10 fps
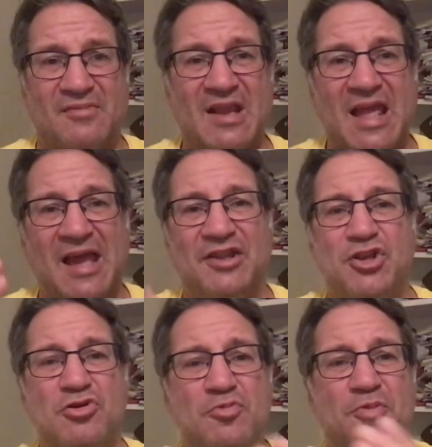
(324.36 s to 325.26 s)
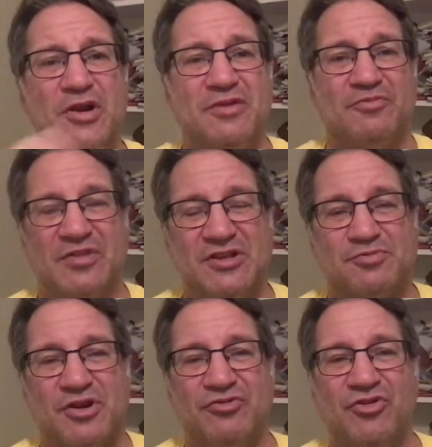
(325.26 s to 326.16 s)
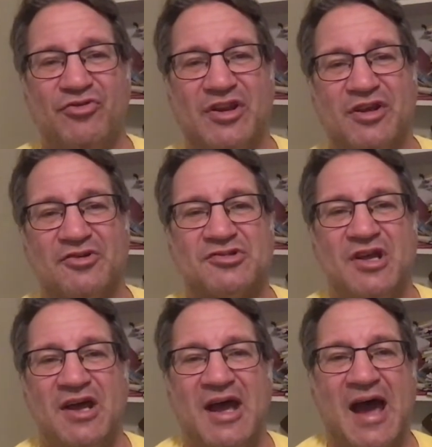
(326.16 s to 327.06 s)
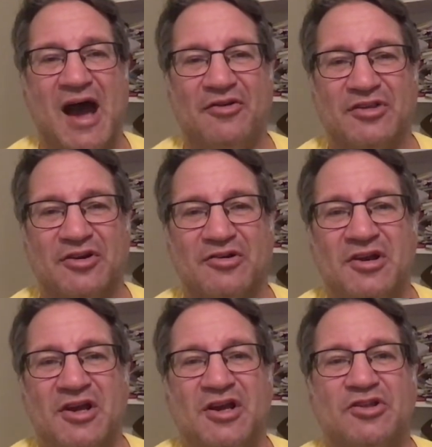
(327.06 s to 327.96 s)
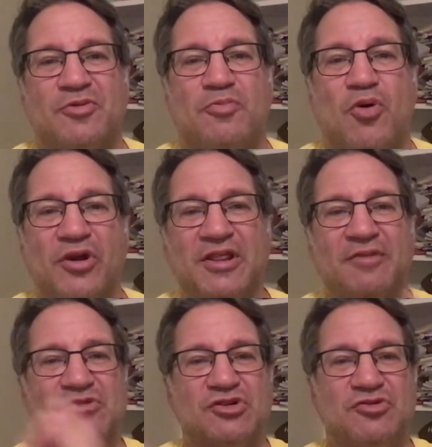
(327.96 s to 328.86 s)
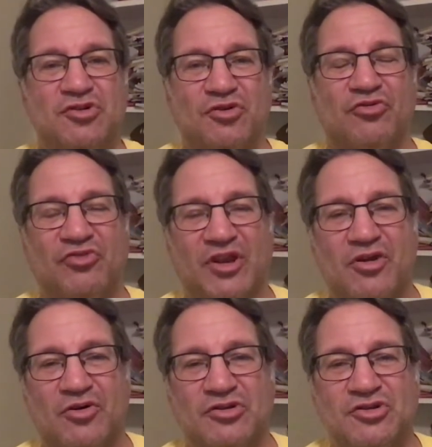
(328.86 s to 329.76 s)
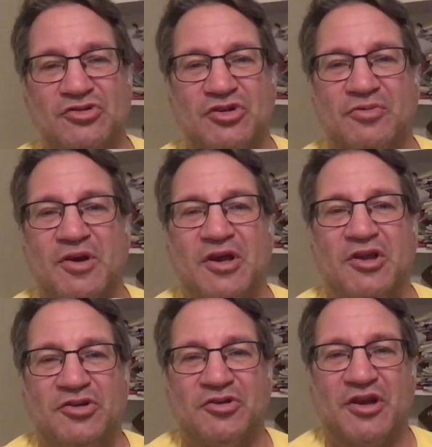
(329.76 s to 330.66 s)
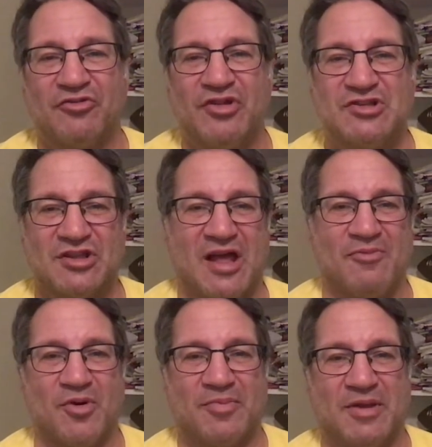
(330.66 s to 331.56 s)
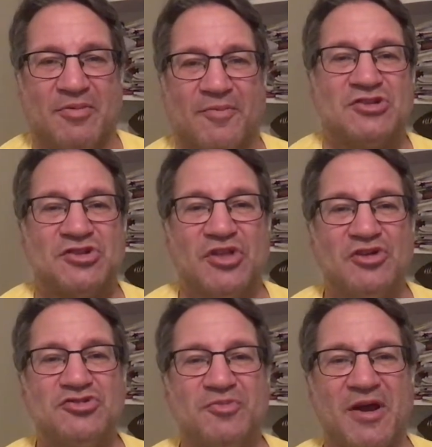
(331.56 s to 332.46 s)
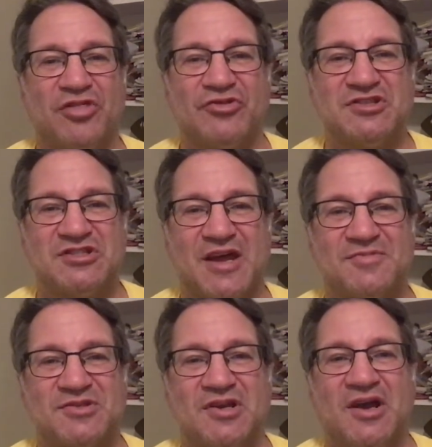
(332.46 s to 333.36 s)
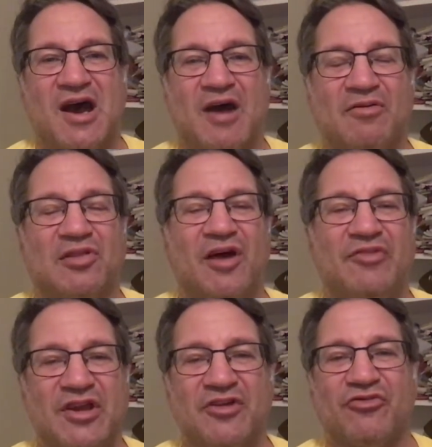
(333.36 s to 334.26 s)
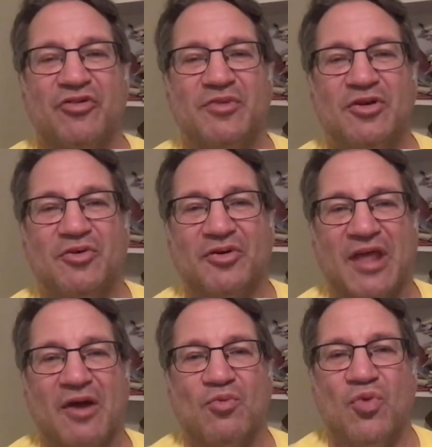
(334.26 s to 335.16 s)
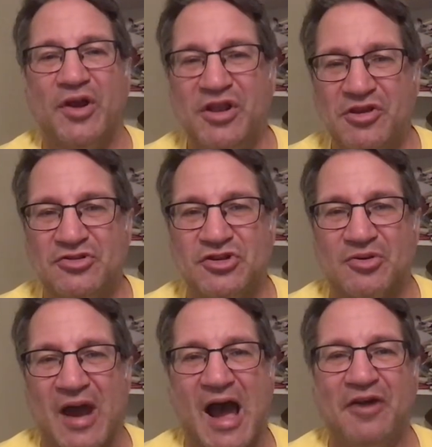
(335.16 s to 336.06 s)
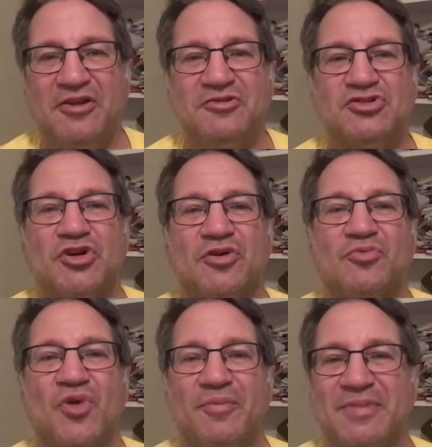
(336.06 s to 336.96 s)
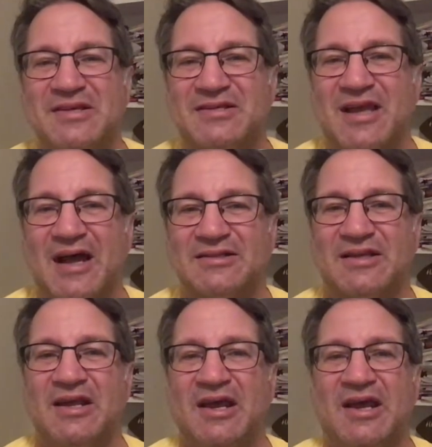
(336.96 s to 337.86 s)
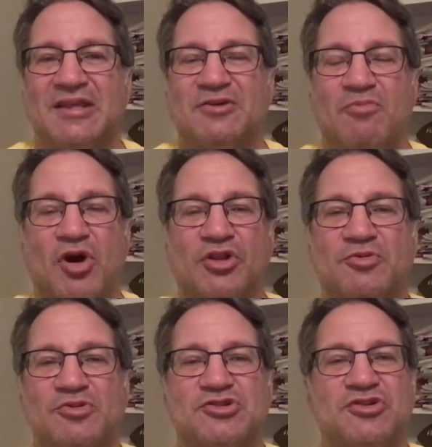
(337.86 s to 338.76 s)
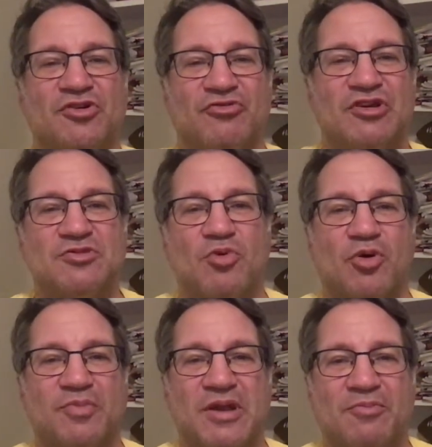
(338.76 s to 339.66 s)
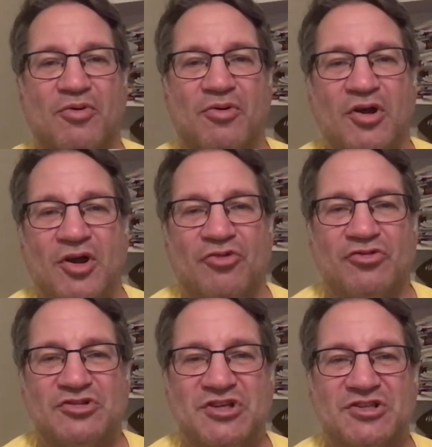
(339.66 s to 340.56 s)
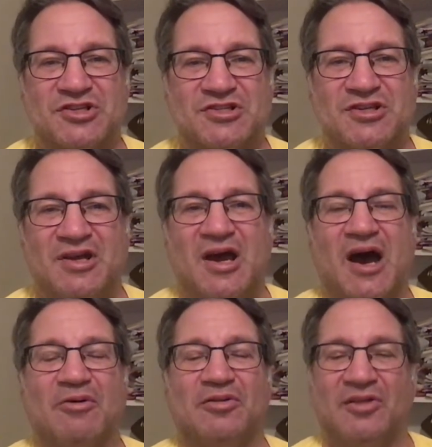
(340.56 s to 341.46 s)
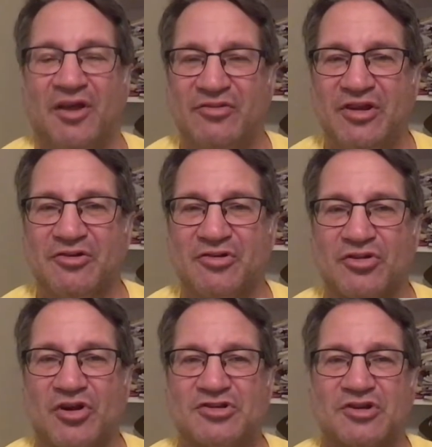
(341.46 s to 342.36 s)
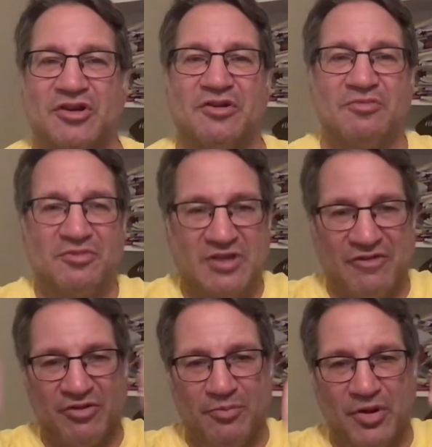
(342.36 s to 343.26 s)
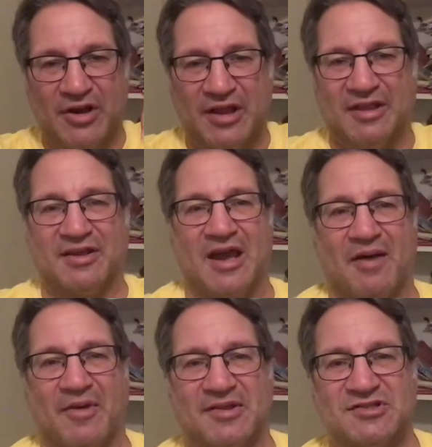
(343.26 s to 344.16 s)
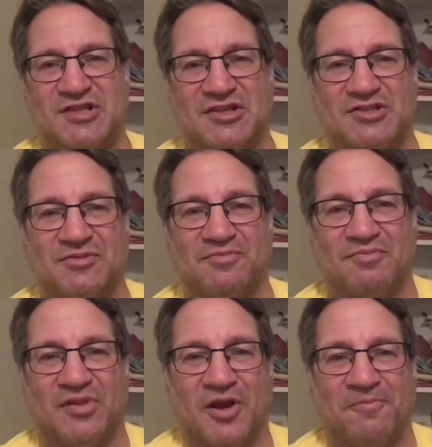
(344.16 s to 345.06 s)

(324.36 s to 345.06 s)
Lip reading: And you putting these preview videos out there, to pointing them to your video on YouTube, you're going to reach a lot more people. So those are my 3 steps. I would love to hear from you on that. What do you do? How do you turn one piece of content into multiple so you can reach more people for Jesus? I would love to hear your thoughts on it. Definitely put it in the comment section below.